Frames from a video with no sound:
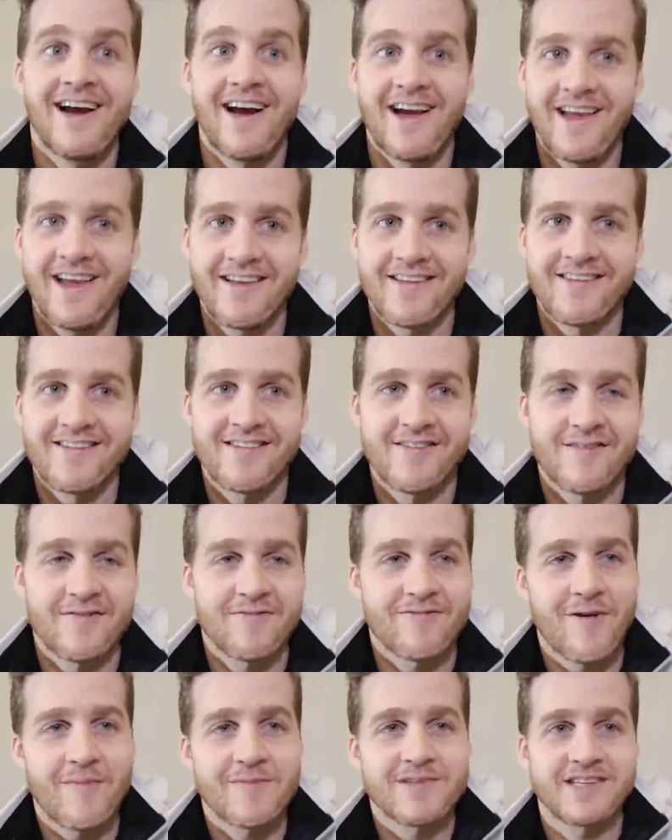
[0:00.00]
Yes,
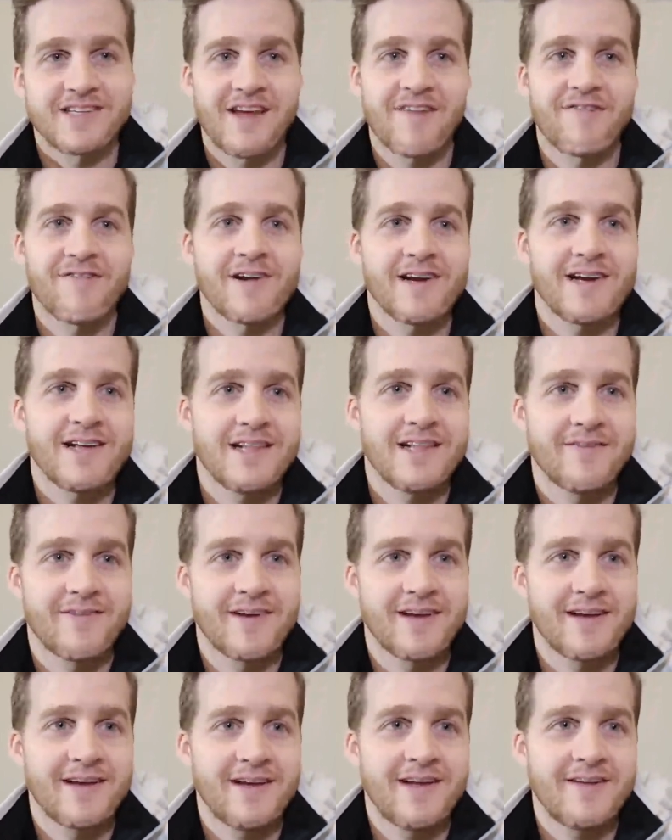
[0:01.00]
from South Africa,
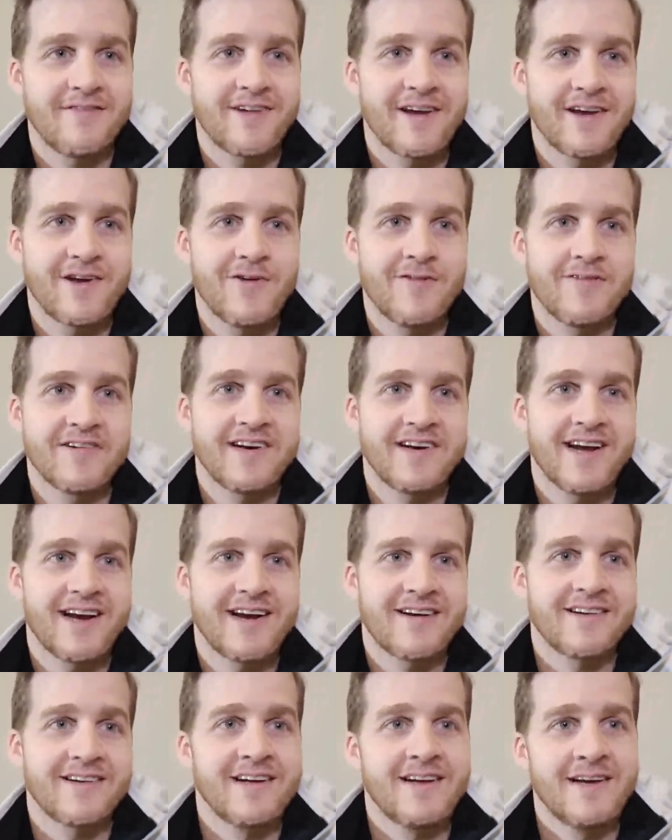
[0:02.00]
living in Vancouver
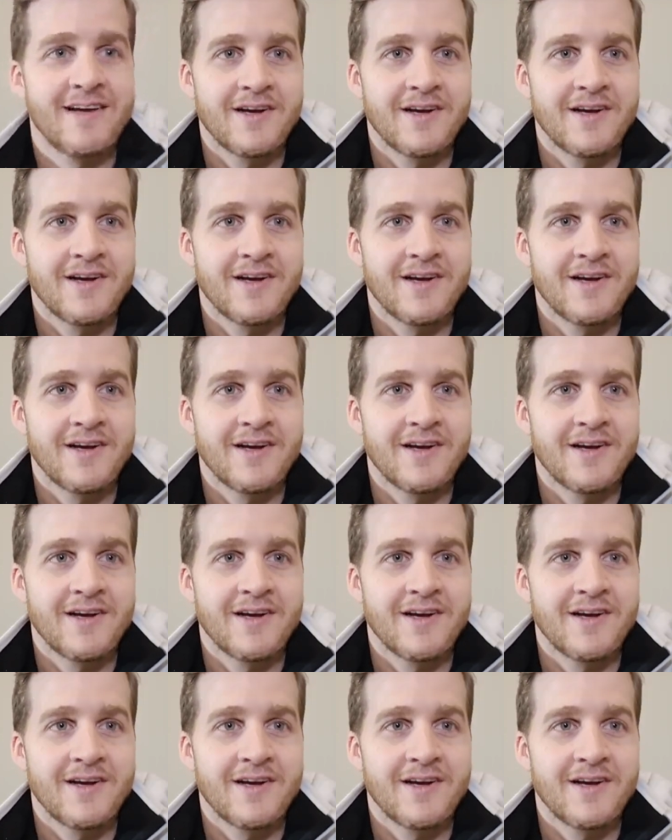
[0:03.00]
now.